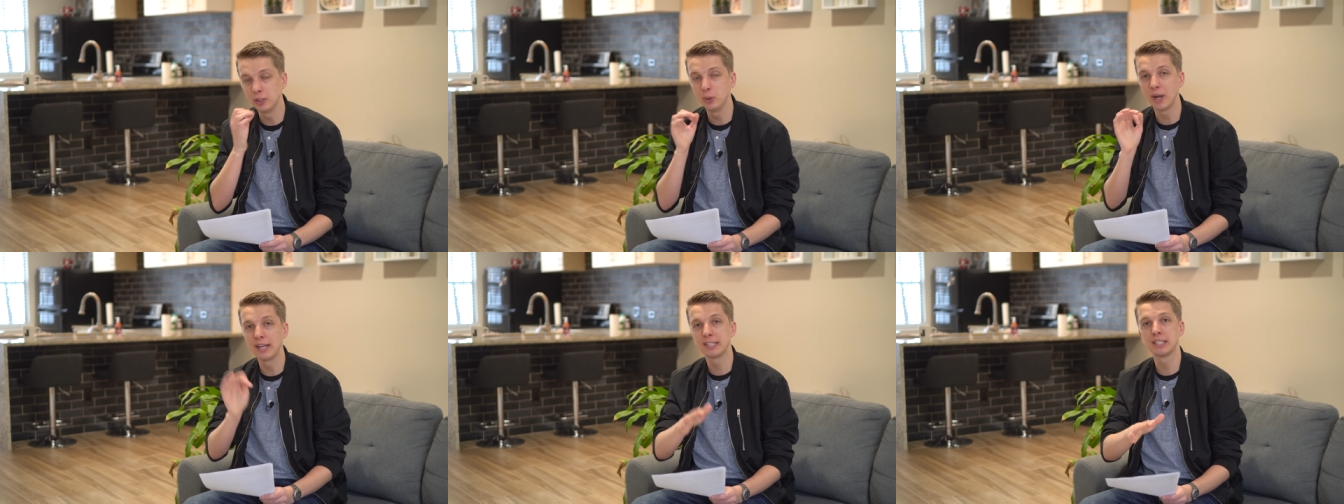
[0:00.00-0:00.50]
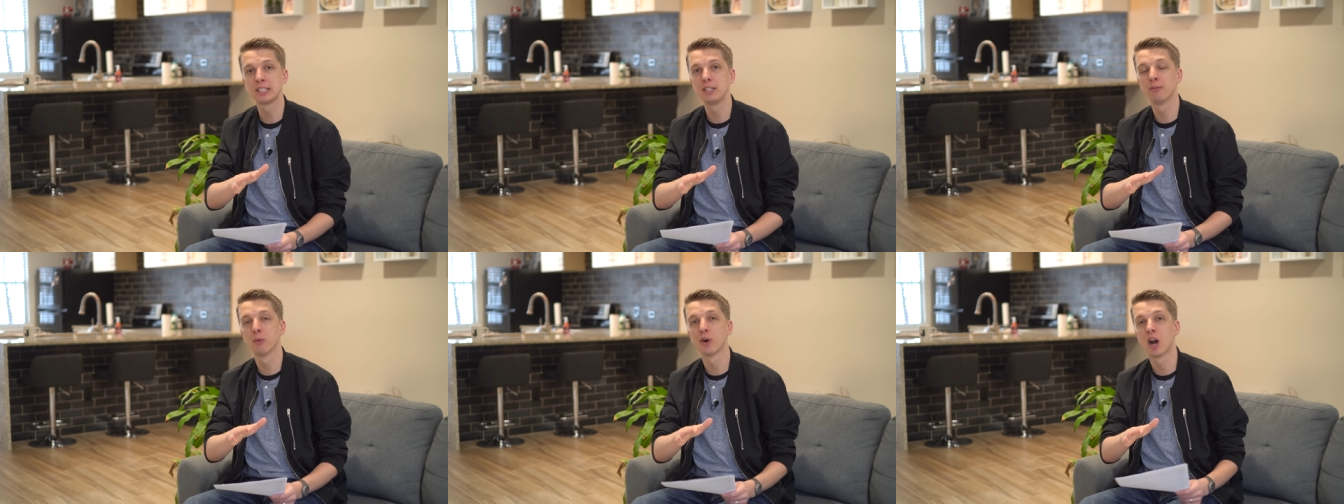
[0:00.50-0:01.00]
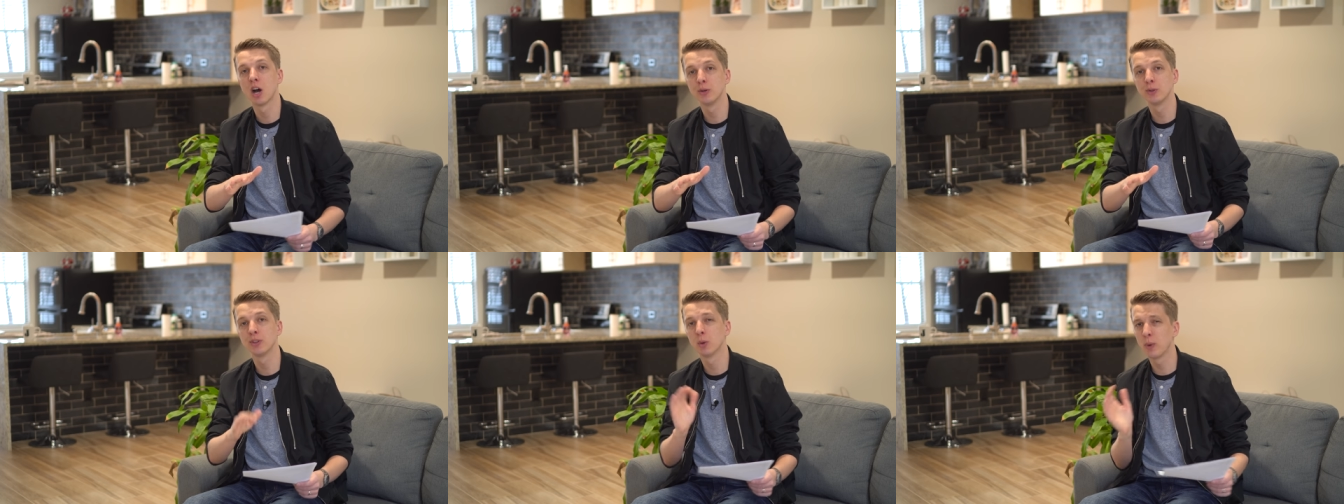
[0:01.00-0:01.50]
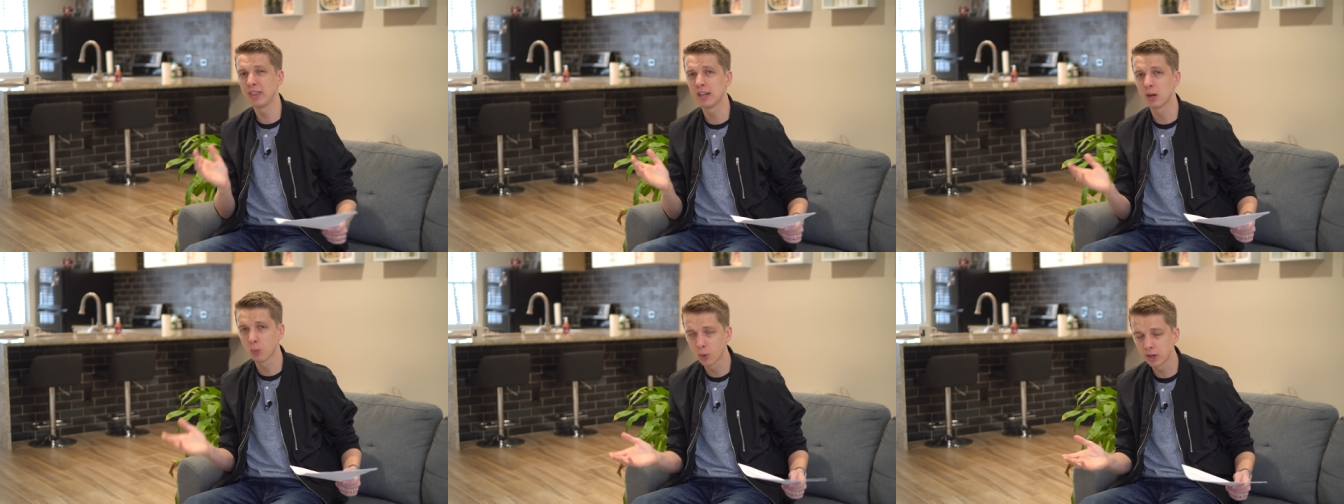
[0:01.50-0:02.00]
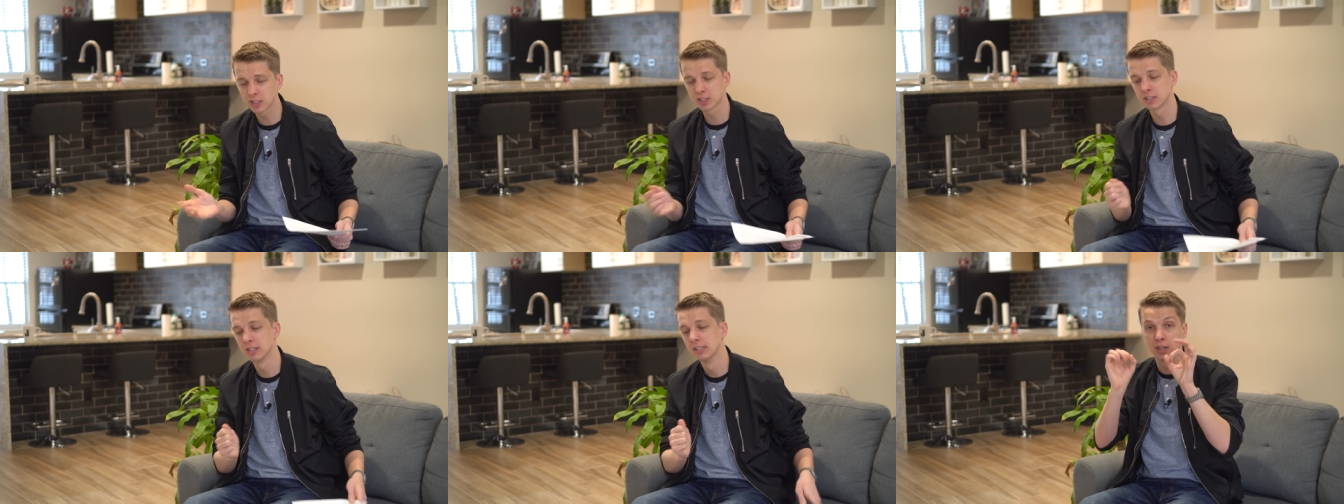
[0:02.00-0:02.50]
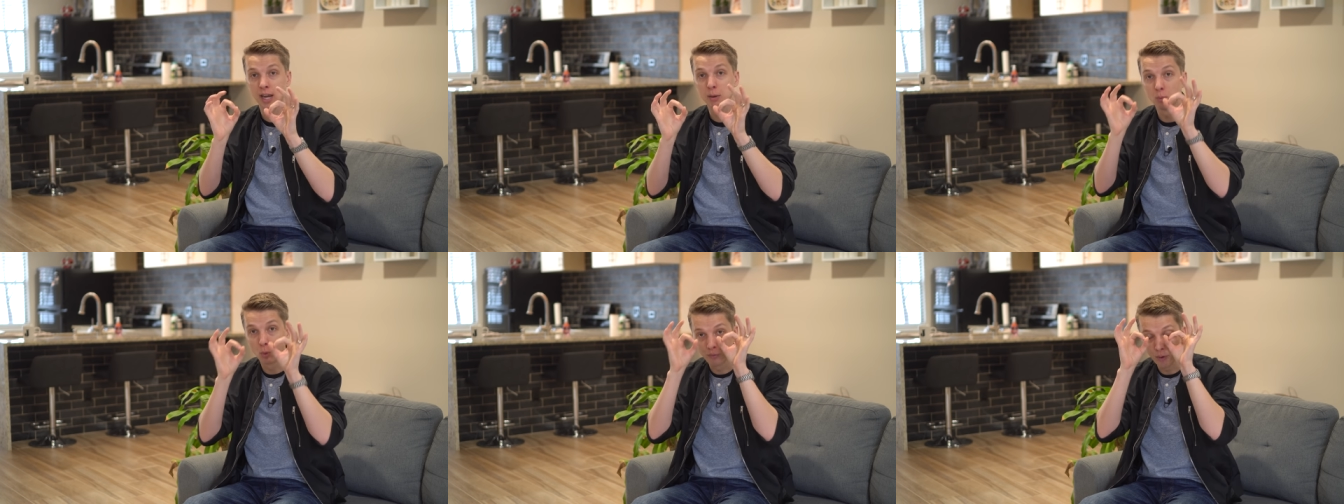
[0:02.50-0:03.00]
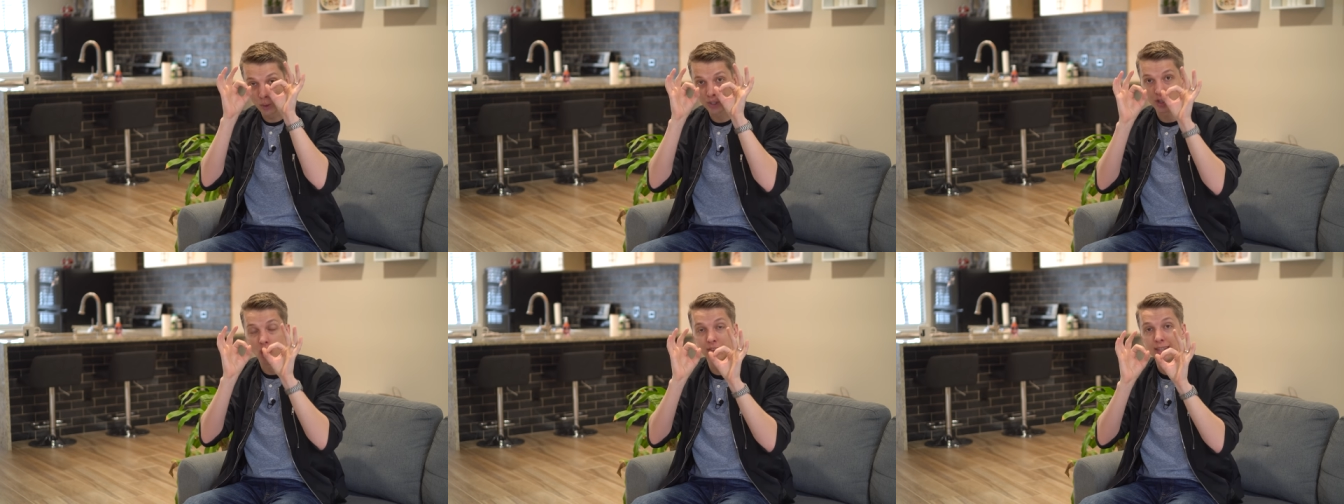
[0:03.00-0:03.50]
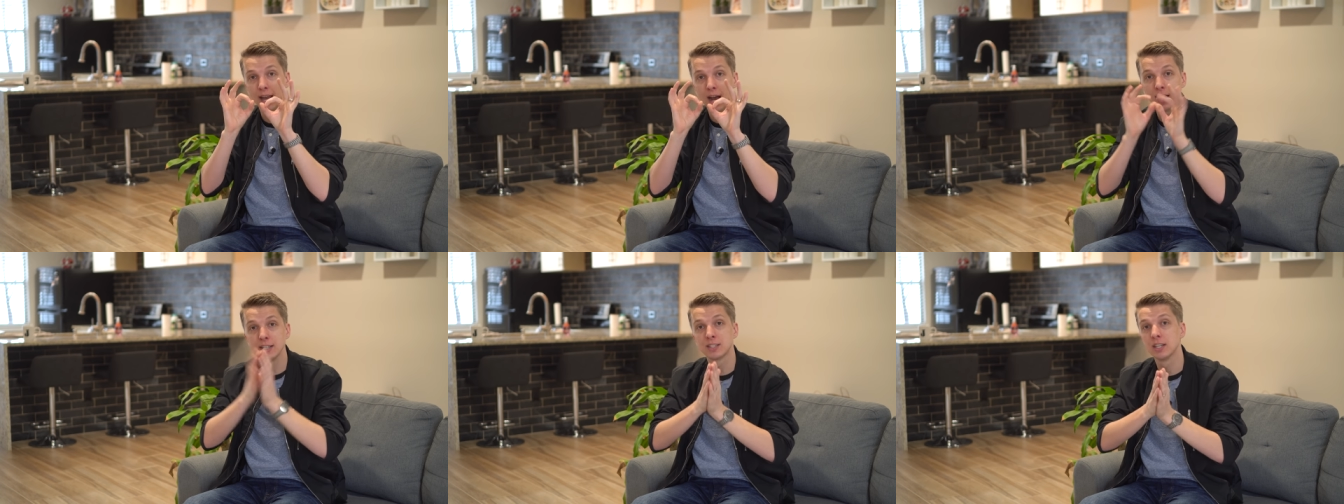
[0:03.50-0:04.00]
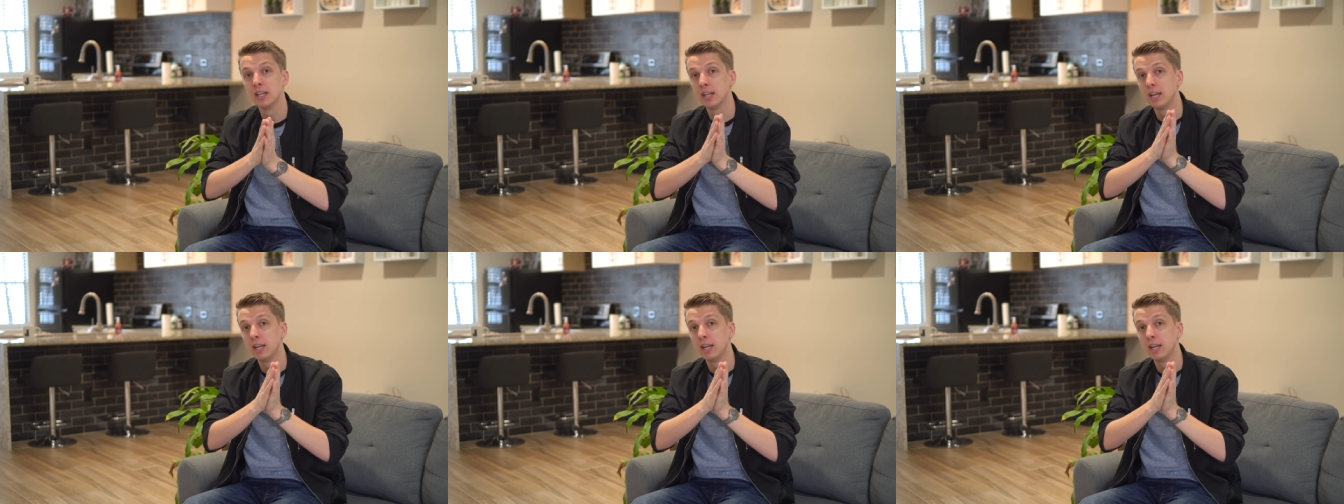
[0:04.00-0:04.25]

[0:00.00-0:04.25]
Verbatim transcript: the new A6400, the way that it works, the camera will focus on the eyes.